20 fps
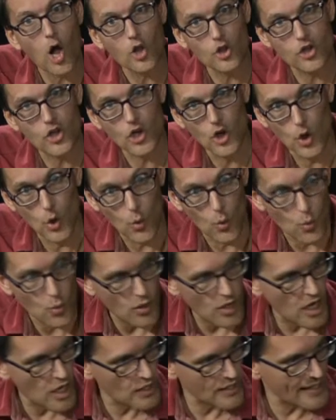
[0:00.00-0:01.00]
all do,
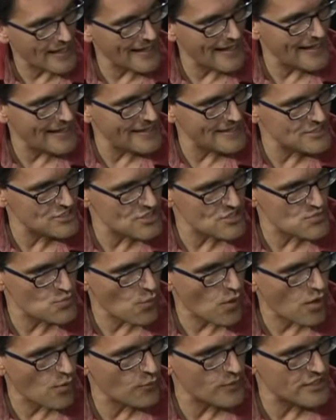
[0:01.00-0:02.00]
okay? It's
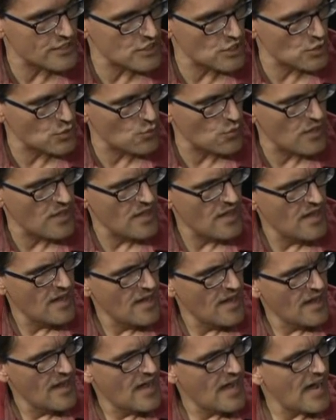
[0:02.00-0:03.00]
just what we do.
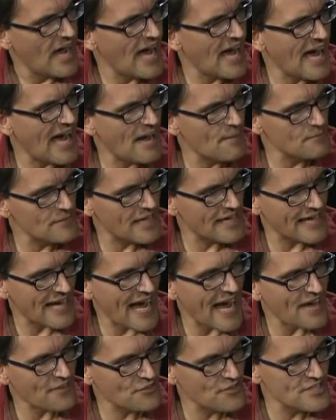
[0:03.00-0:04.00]

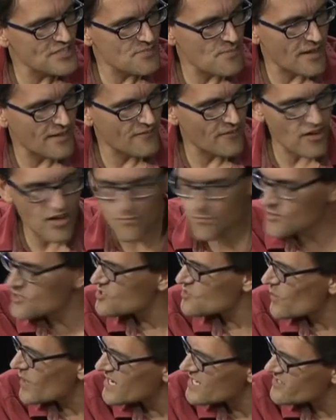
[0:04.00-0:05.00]
Like athletes make very
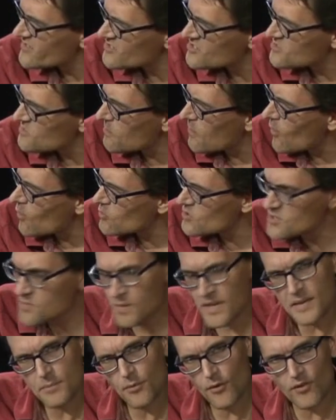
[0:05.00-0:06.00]
persuasive
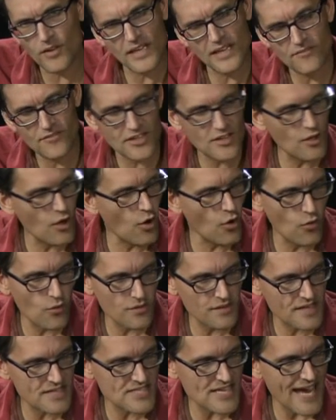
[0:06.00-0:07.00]
spokespeople, even
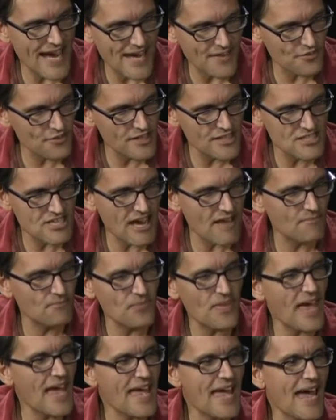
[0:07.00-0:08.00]
though these athletes
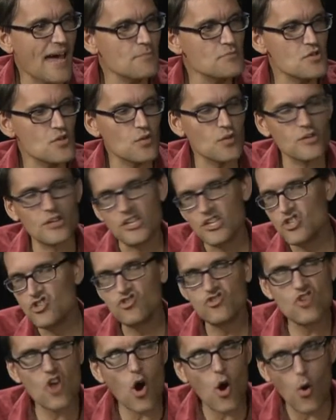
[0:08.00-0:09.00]
have absolutely
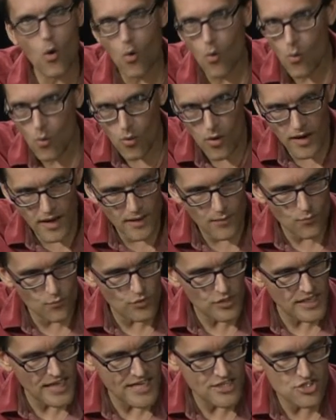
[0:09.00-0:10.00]
no
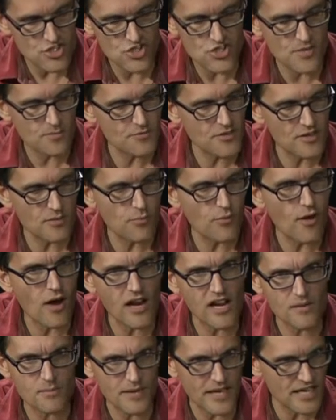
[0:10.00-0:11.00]
relationship to the
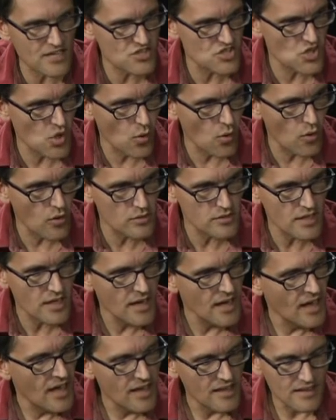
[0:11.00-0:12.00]
product being sold.
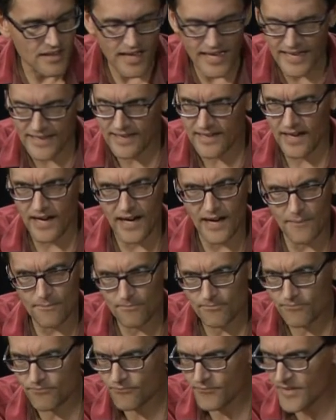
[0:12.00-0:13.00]
Like,
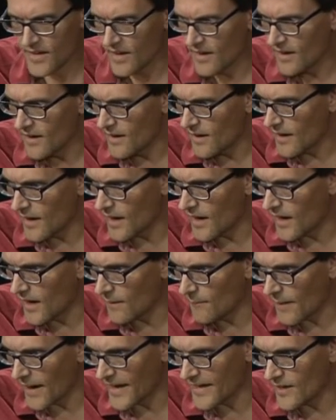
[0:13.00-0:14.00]

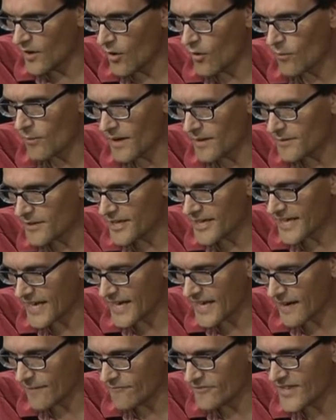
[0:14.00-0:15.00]
I know, maybe
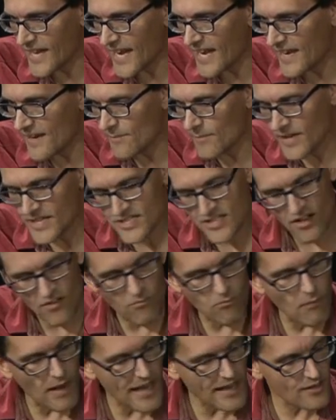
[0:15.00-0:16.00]
again, I've dated
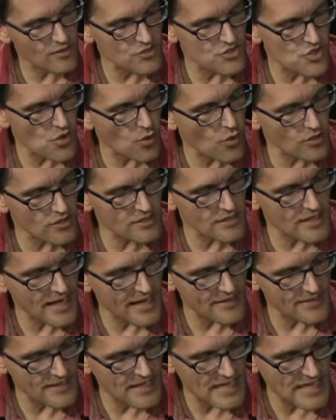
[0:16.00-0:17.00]
myself. Michael Jordan
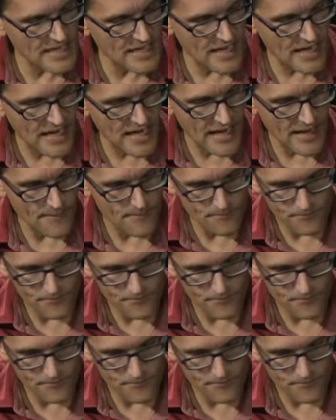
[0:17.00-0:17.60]
and the